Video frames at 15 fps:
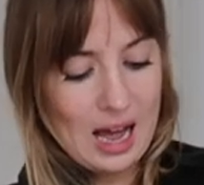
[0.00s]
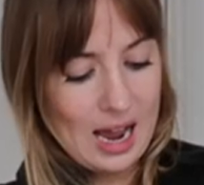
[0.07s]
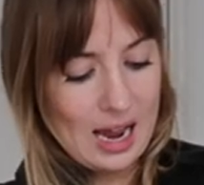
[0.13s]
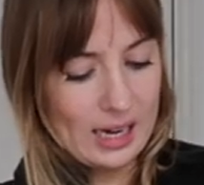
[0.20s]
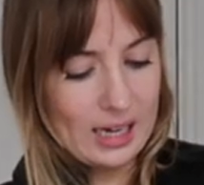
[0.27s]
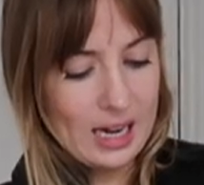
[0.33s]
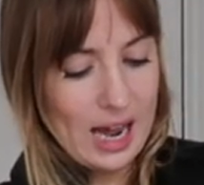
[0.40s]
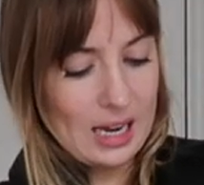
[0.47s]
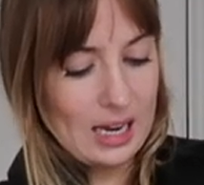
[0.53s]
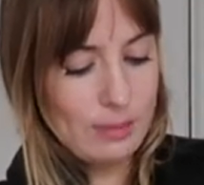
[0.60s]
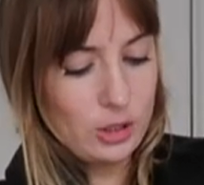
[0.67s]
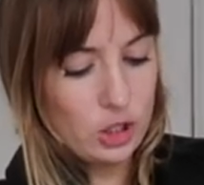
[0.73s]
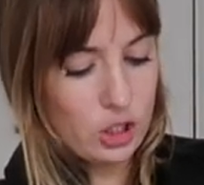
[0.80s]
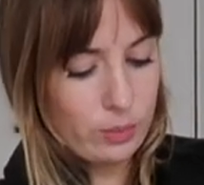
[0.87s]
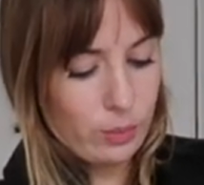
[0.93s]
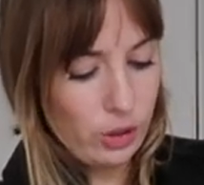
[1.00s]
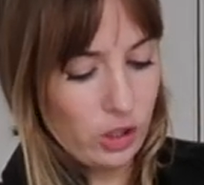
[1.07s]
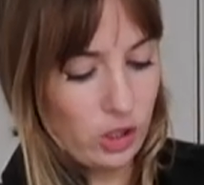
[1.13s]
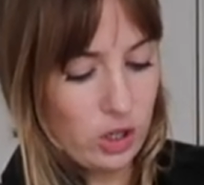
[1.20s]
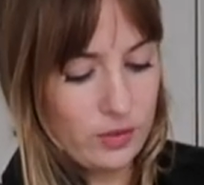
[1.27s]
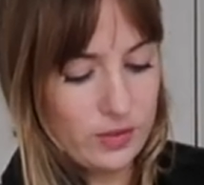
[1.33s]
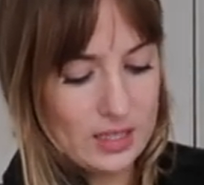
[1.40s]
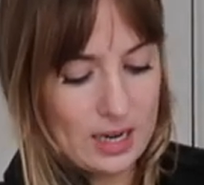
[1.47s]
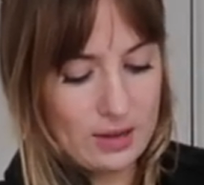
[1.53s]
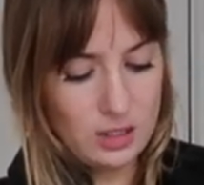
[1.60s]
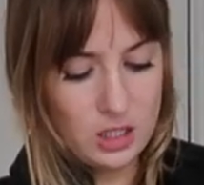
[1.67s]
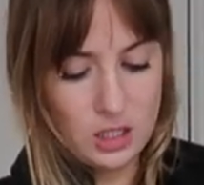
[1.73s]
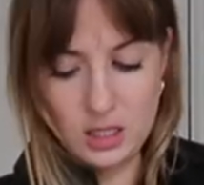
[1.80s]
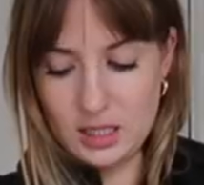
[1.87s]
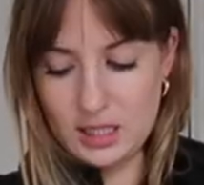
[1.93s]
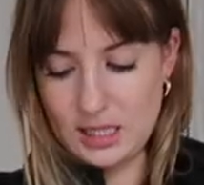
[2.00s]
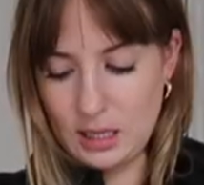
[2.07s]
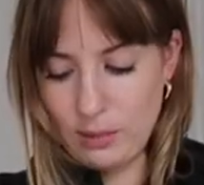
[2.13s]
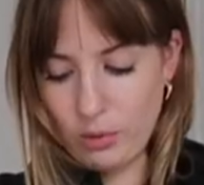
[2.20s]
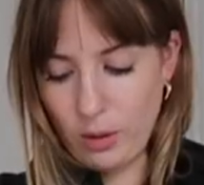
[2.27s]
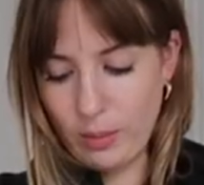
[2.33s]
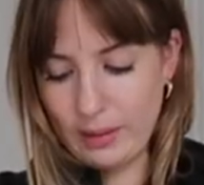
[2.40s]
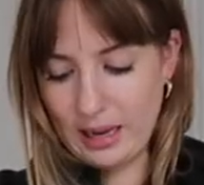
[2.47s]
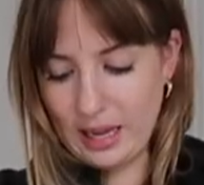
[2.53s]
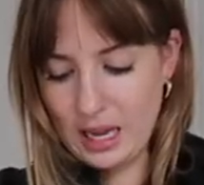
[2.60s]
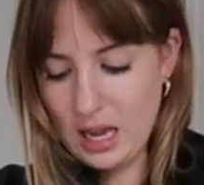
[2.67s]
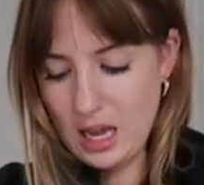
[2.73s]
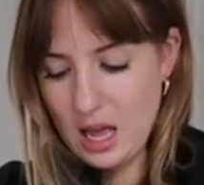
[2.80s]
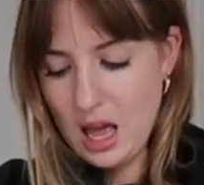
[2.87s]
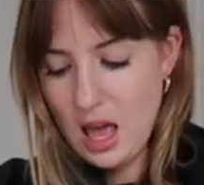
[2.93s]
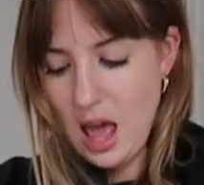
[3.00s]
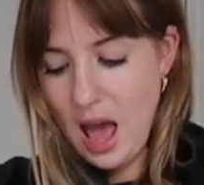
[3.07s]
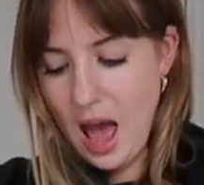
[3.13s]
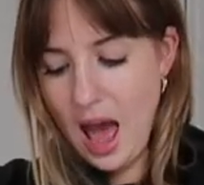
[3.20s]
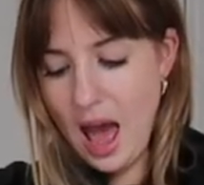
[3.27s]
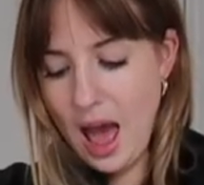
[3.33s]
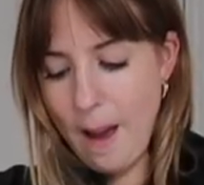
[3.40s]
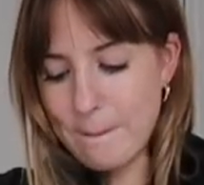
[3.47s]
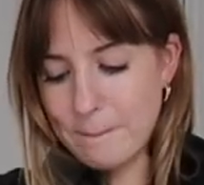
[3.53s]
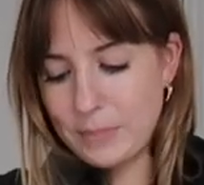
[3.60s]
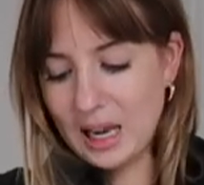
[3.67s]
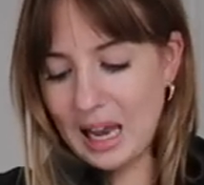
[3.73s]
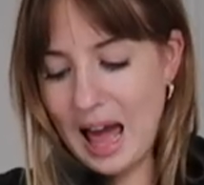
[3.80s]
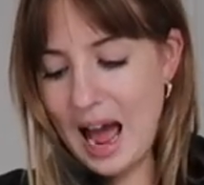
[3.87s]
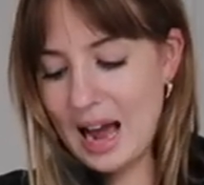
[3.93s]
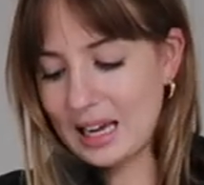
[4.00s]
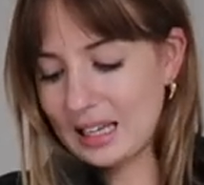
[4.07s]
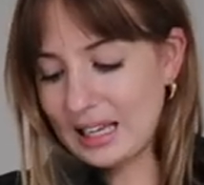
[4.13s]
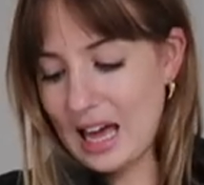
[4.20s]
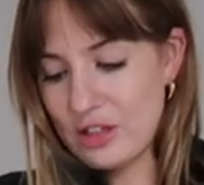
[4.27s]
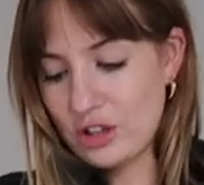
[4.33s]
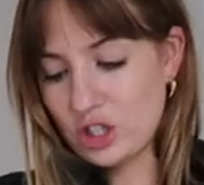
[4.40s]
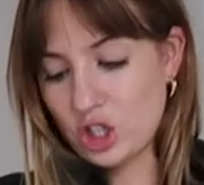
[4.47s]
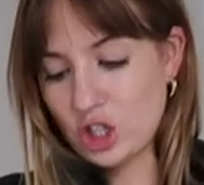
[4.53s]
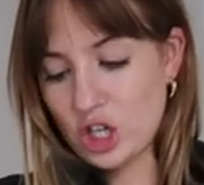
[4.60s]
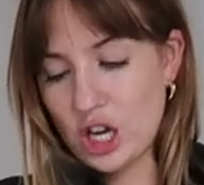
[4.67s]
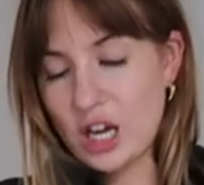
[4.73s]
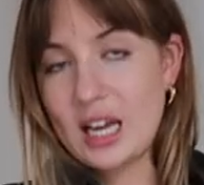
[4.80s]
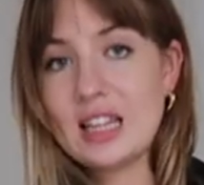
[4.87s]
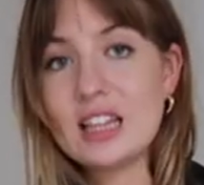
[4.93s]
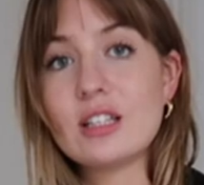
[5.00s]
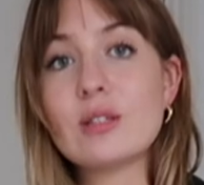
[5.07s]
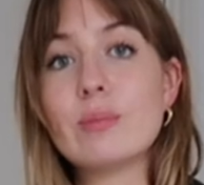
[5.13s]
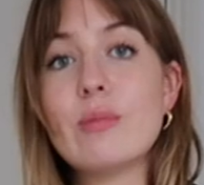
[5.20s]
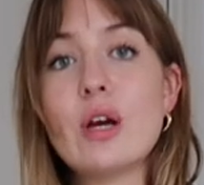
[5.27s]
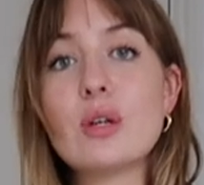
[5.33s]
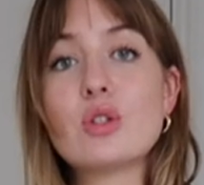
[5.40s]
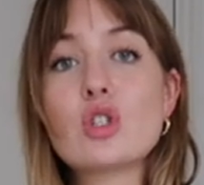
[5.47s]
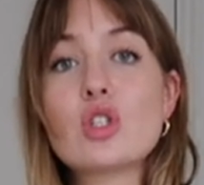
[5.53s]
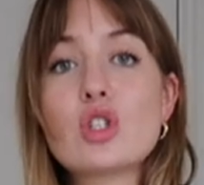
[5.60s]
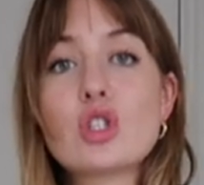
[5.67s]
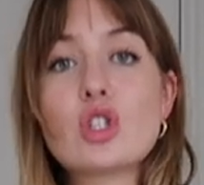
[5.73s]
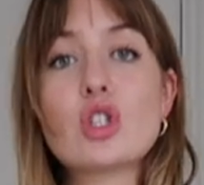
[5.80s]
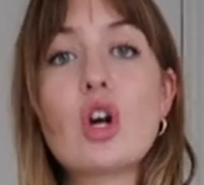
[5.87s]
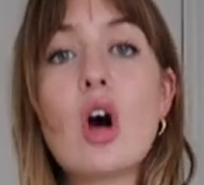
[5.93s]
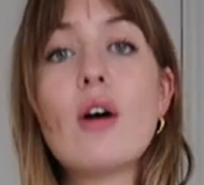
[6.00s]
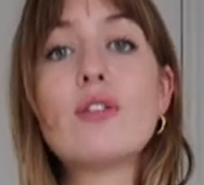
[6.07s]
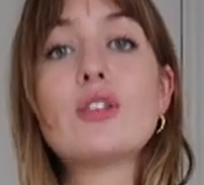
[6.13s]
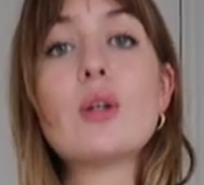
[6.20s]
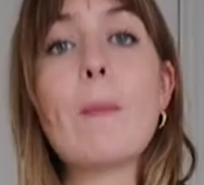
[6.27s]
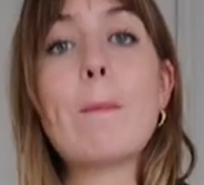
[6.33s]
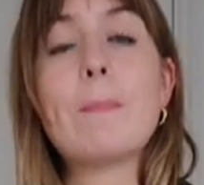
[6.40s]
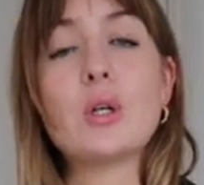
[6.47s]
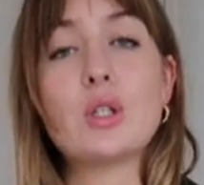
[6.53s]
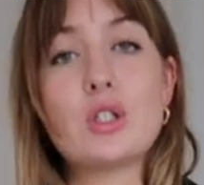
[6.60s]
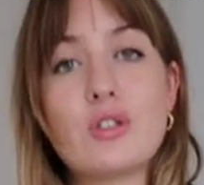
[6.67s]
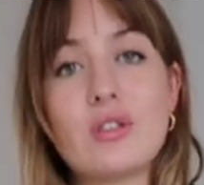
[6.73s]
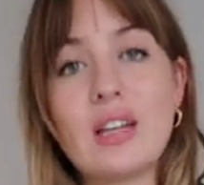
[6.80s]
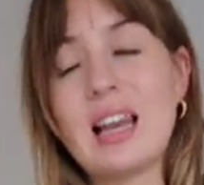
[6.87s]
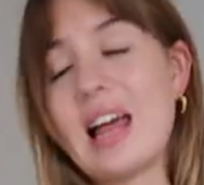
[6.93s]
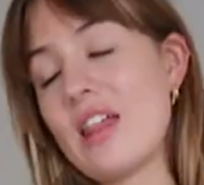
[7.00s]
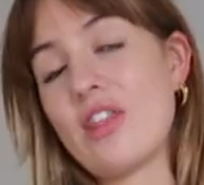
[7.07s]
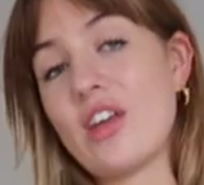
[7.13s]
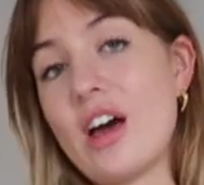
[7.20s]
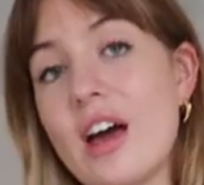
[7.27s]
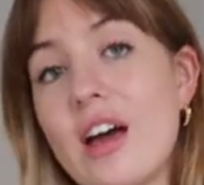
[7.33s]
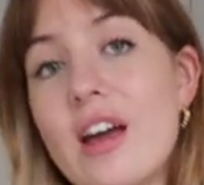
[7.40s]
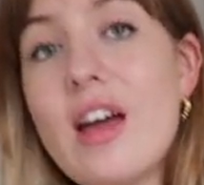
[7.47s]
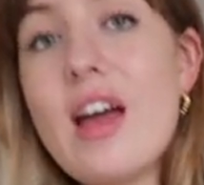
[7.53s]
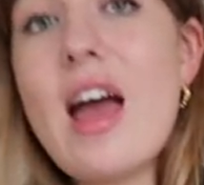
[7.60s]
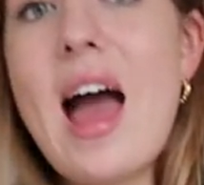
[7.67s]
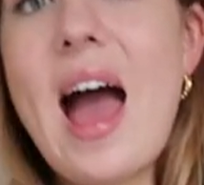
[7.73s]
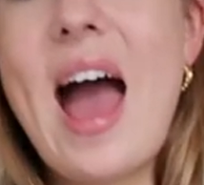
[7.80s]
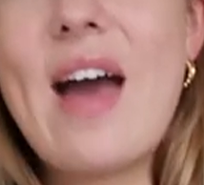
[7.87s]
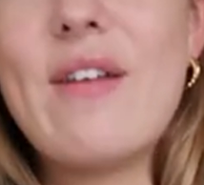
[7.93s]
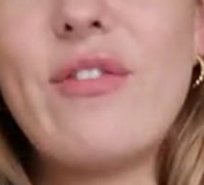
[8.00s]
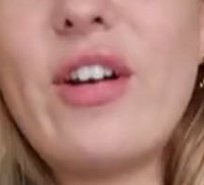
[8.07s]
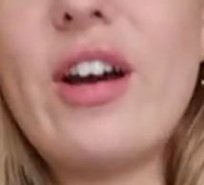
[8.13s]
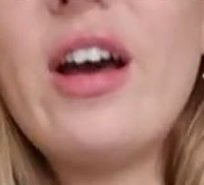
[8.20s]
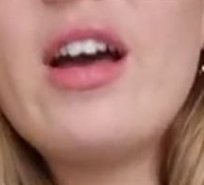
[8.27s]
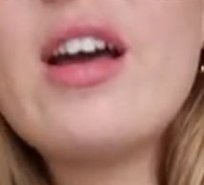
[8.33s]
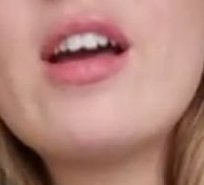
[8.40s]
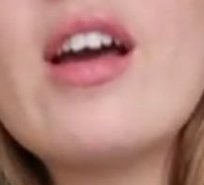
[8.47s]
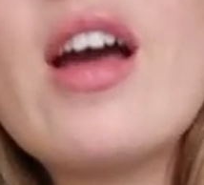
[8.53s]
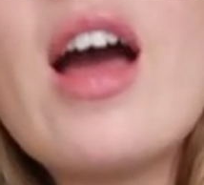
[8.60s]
line, let me just put the cuffs down so you can see properly, black leather shirt in the most soft buttery leather ever.